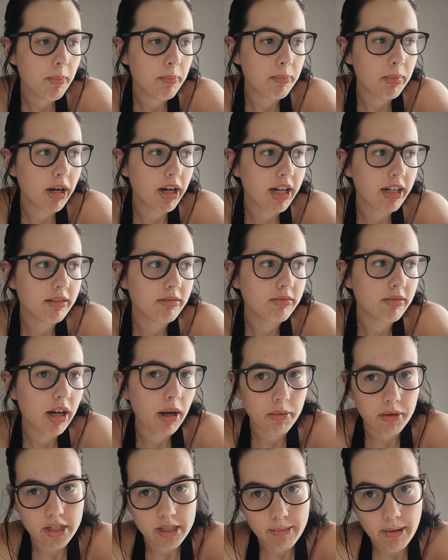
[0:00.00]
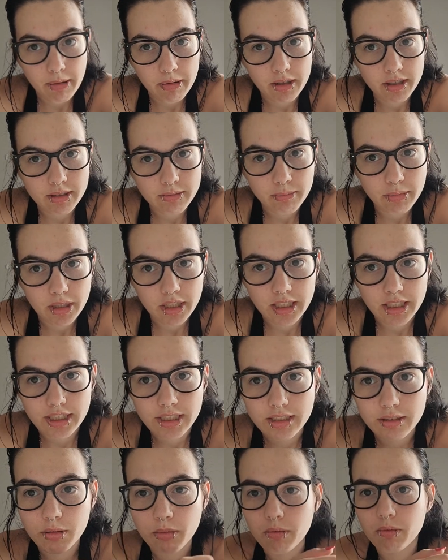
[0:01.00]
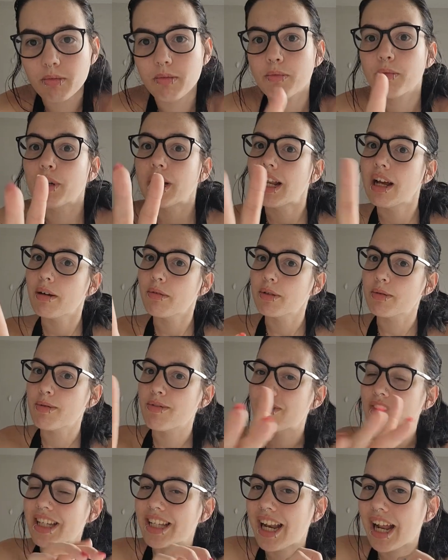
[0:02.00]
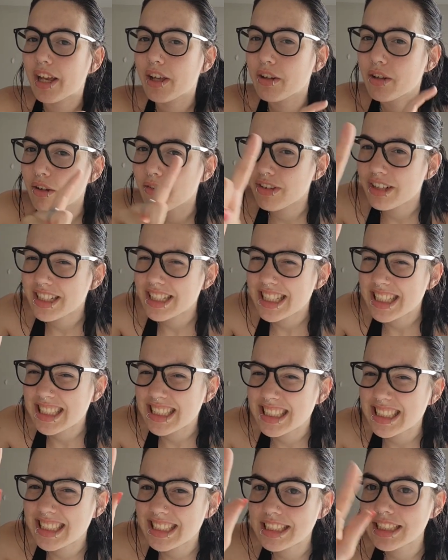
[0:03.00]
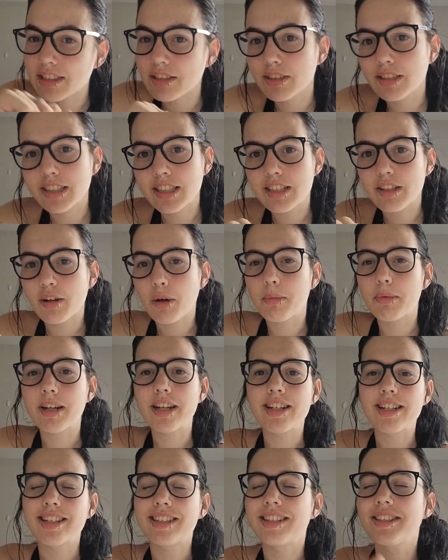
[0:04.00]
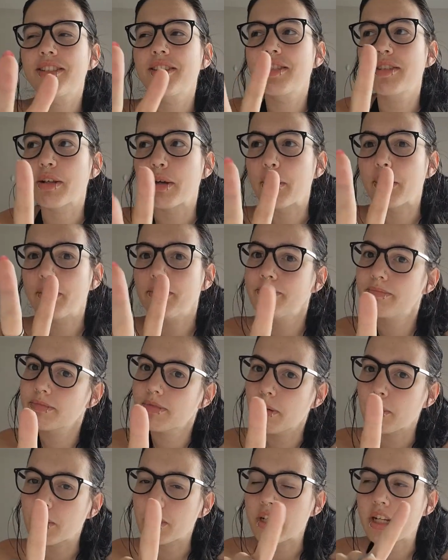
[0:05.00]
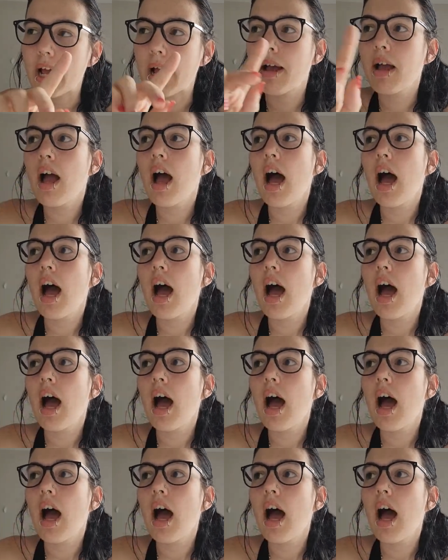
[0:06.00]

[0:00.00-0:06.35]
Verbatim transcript: but I wanted to make one because when I was moving in, I could not find anything on this accommodation. So I want to share.